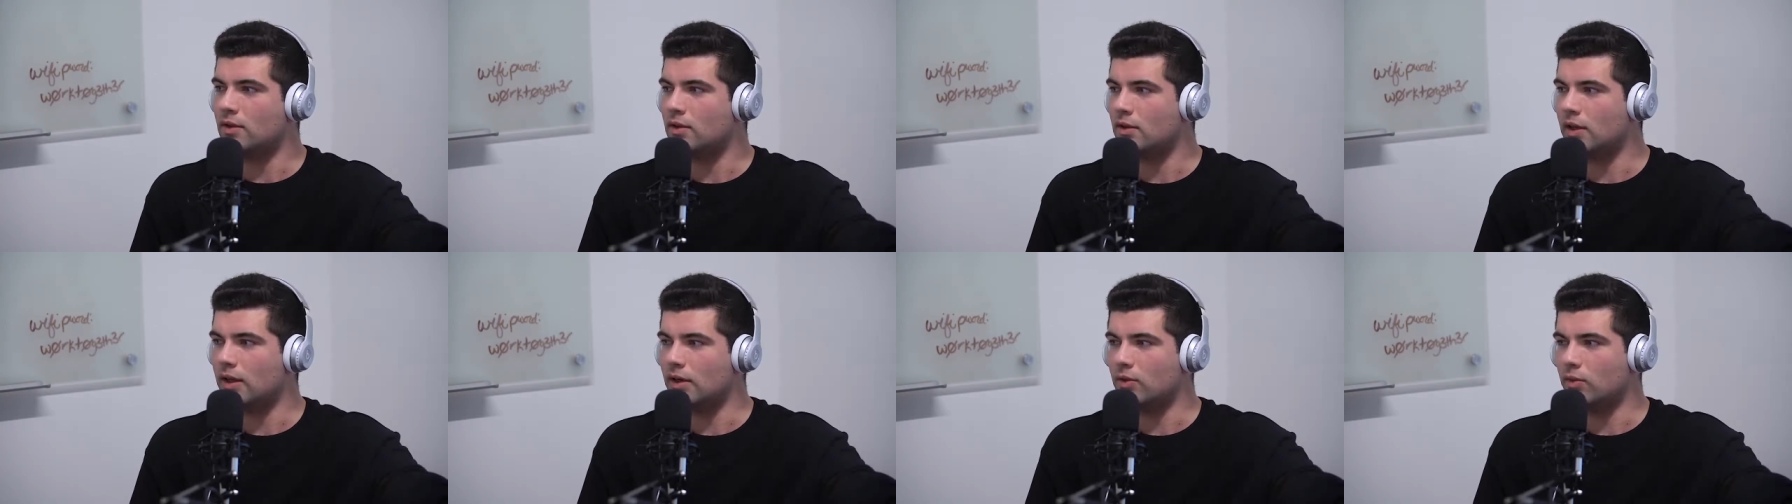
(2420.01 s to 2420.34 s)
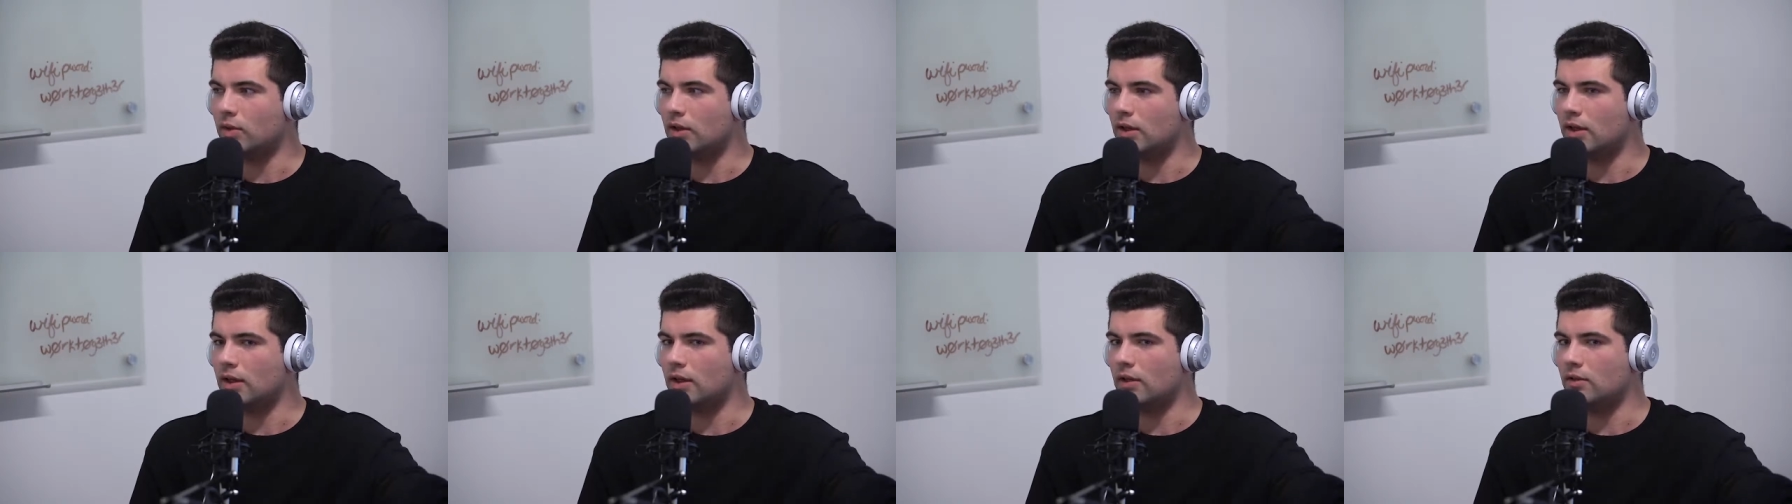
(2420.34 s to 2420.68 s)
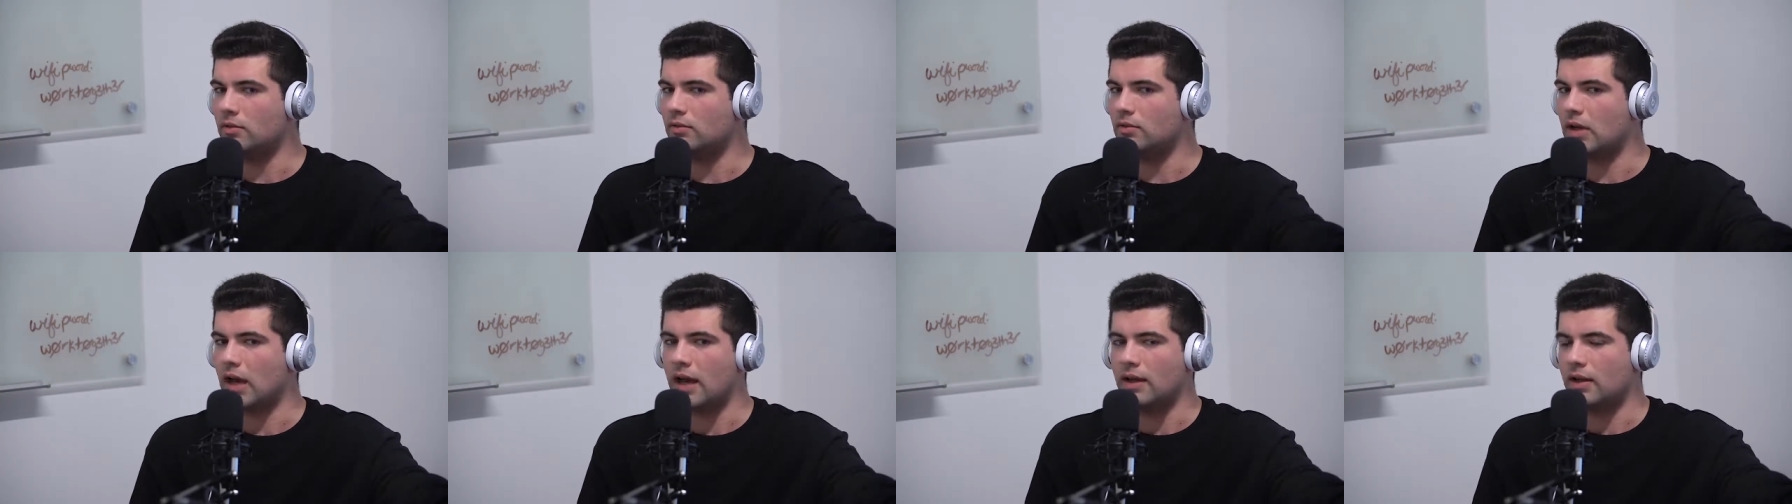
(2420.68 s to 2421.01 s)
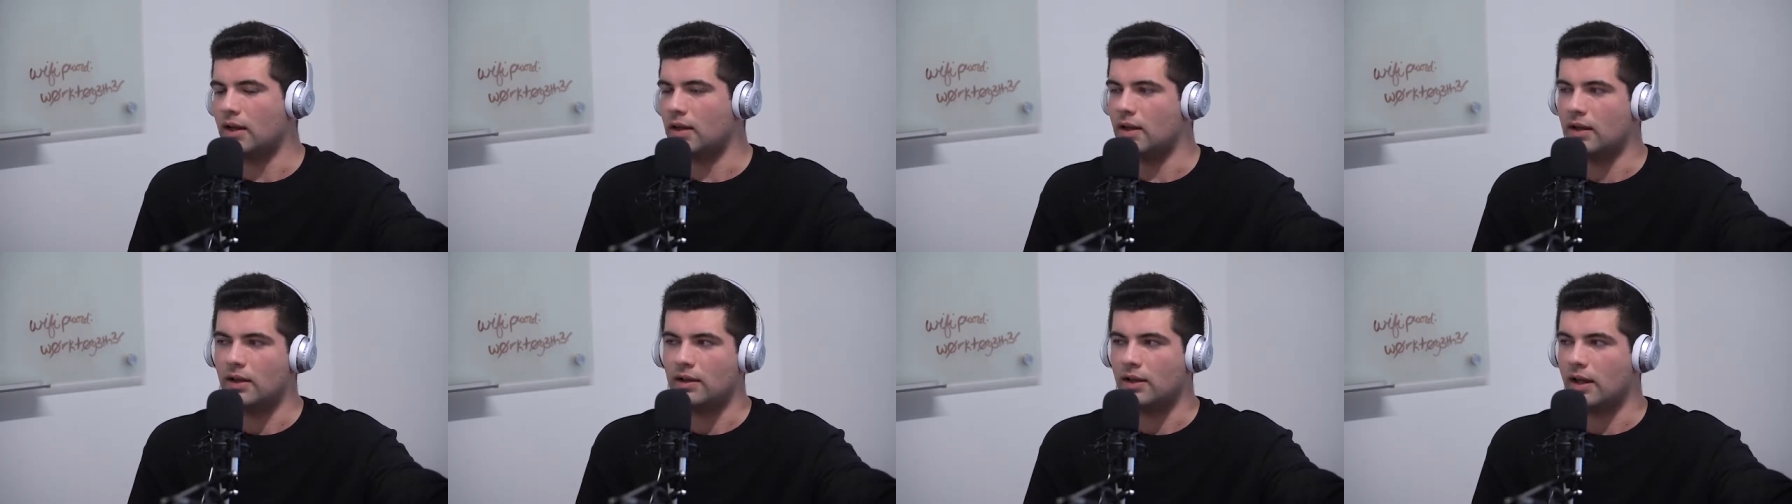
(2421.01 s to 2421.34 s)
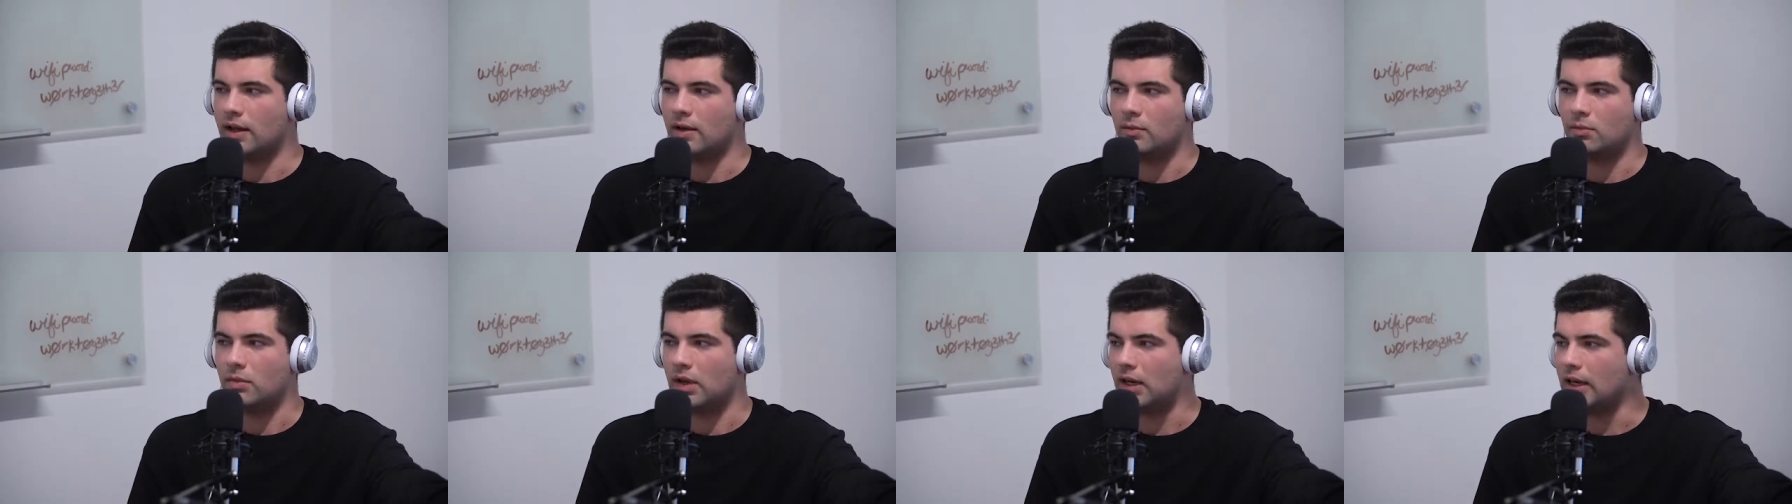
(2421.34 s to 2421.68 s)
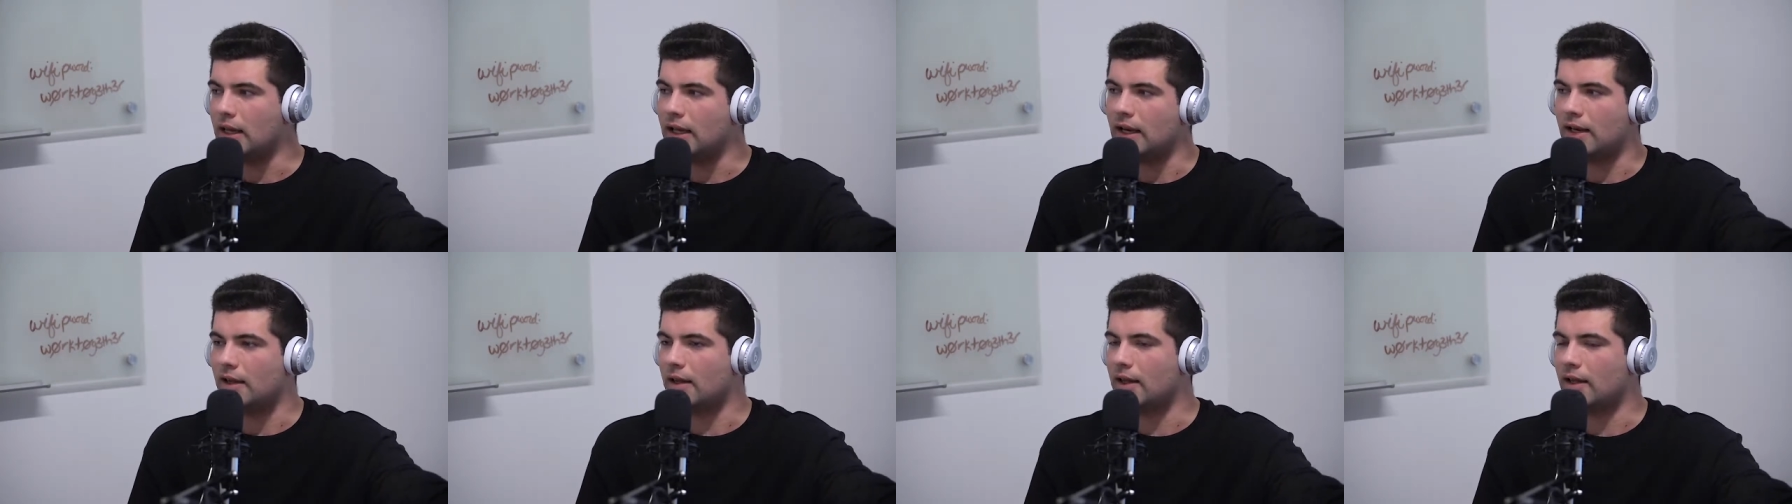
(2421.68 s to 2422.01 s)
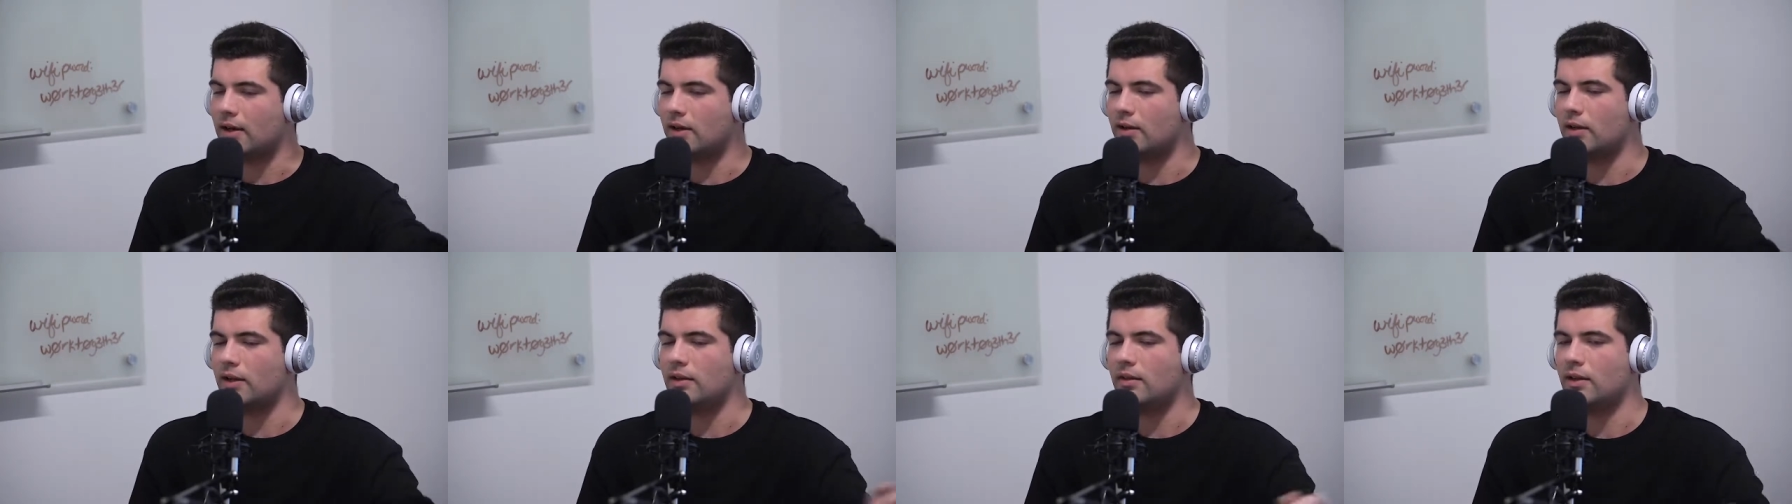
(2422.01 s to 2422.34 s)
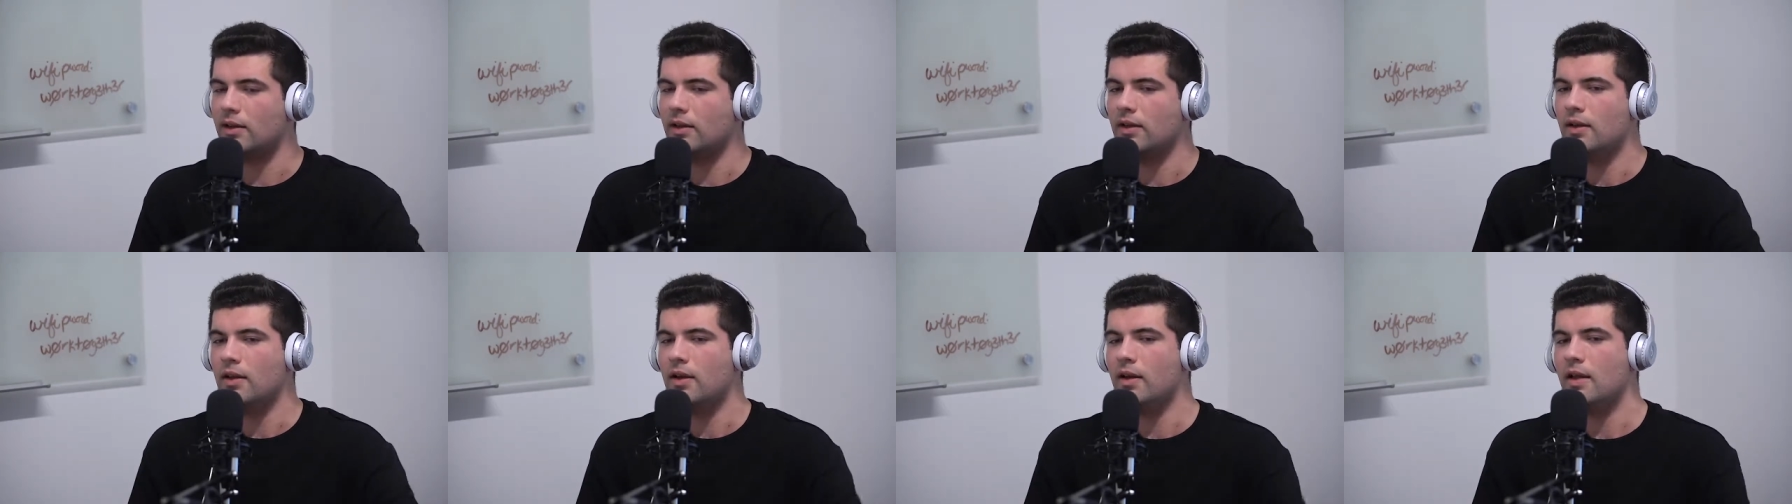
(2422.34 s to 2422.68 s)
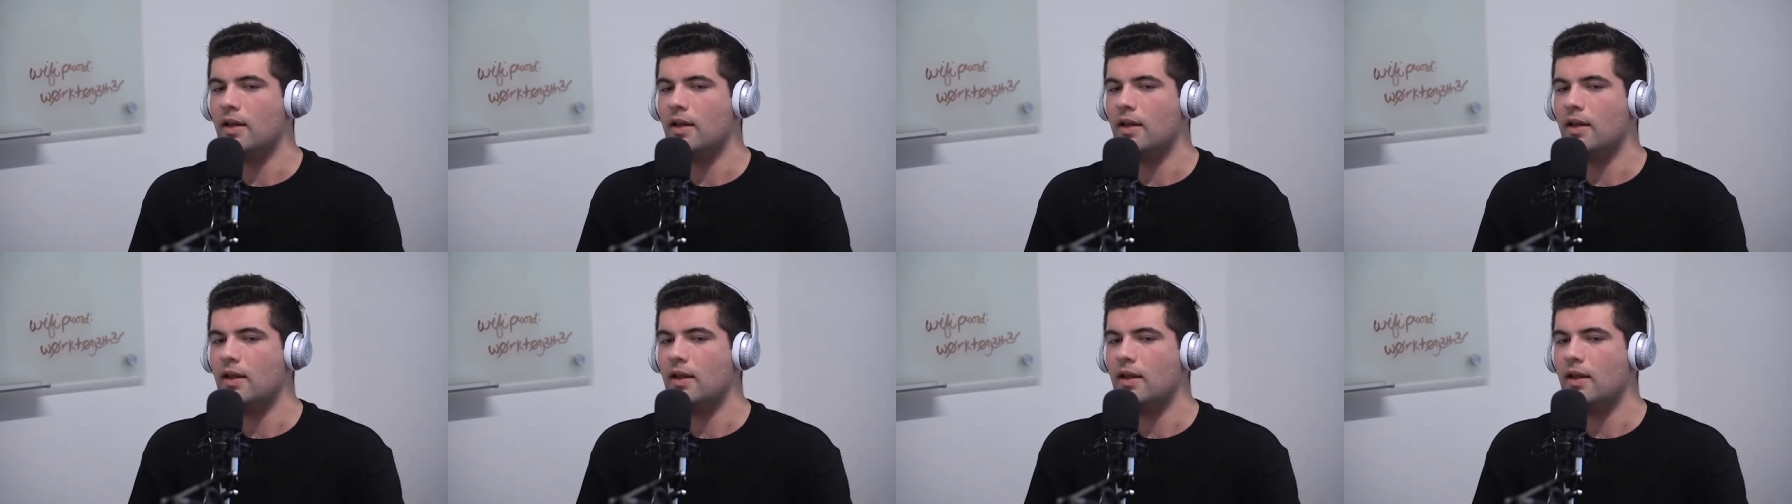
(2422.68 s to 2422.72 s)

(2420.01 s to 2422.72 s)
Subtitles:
like really got any like money out of that or anything.